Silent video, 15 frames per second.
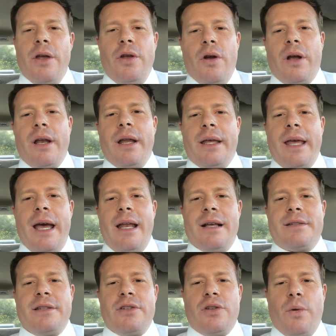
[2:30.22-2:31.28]
You're going to get a
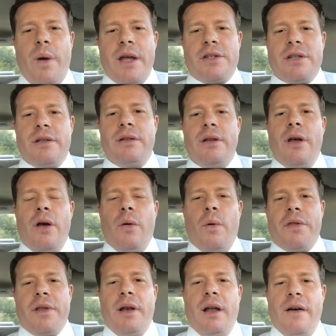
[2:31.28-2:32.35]
situation
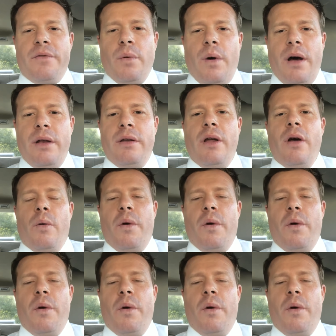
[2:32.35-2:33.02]
with a loved one,